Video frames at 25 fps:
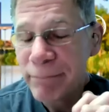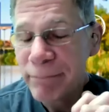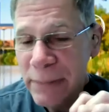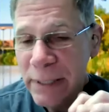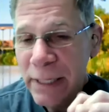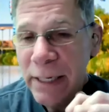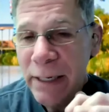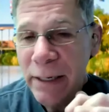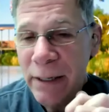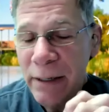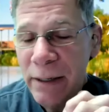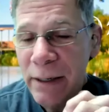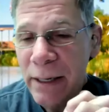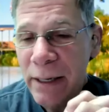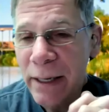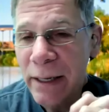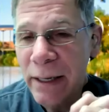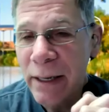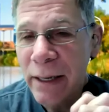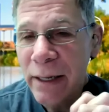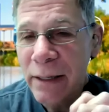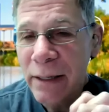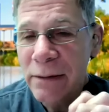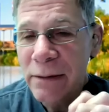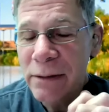Yeah. And,
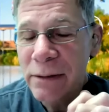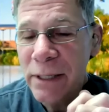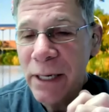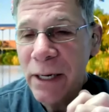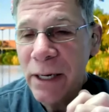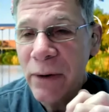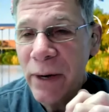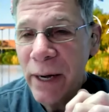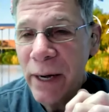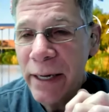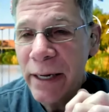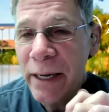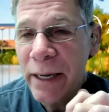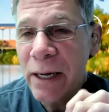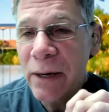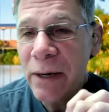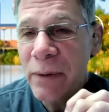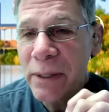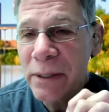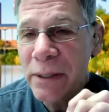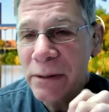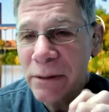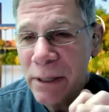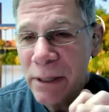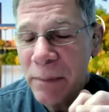and so I know
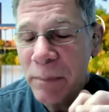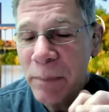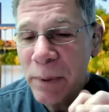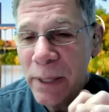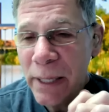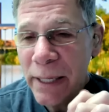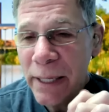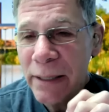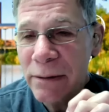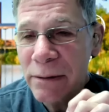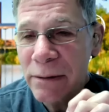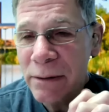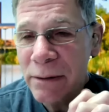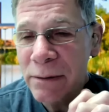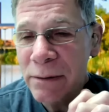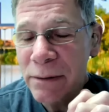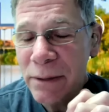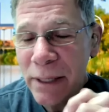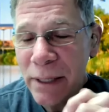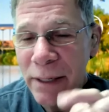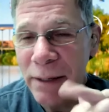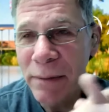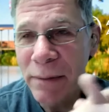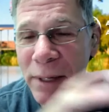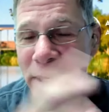in some place,
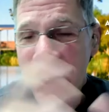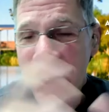it,